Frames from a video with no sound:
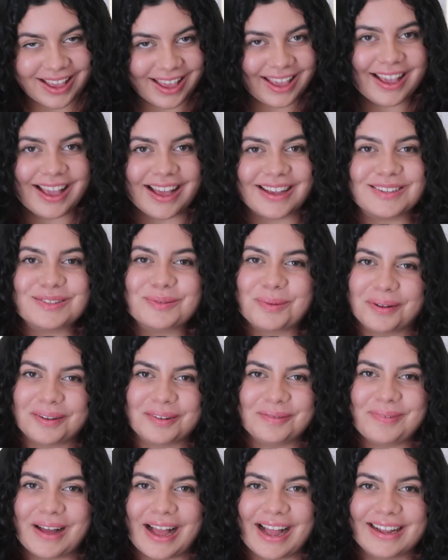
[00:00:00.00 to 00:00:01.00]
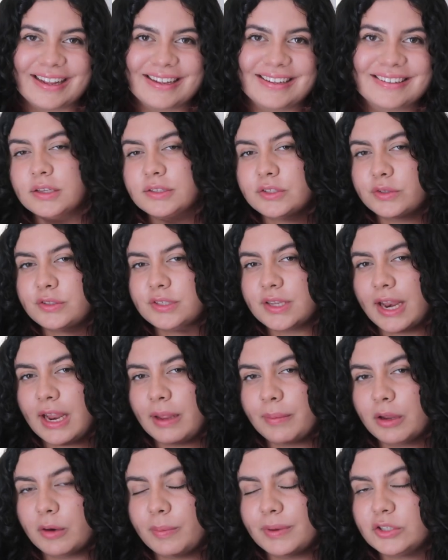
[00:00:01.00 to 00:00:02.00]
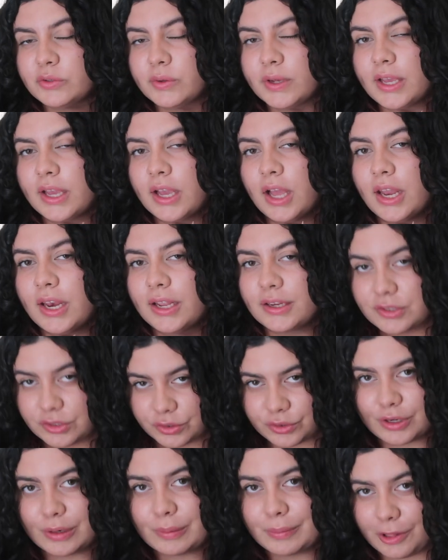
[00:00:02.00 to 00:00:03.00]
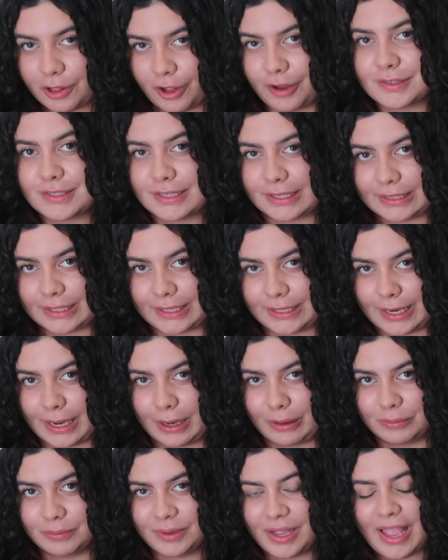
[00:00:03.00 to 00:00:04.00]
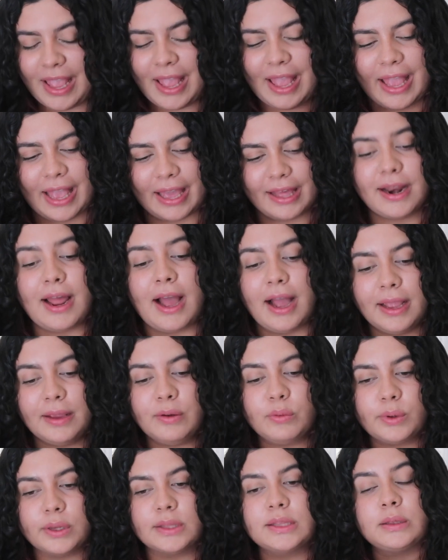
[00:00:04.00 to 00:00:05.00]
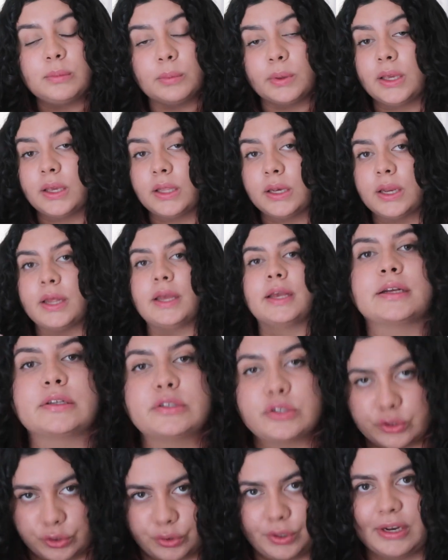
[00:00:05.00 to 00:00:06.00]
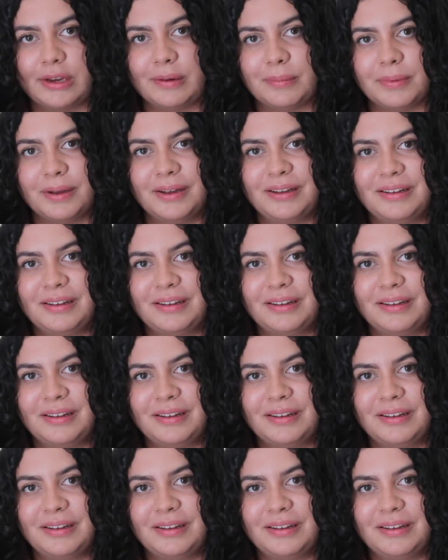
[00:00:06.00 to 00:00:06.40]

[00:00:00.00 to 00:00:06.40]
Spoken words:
Hey guys, welcome back. So today I'm gonna be doing an extreme closet clean out. And I really mean extreme.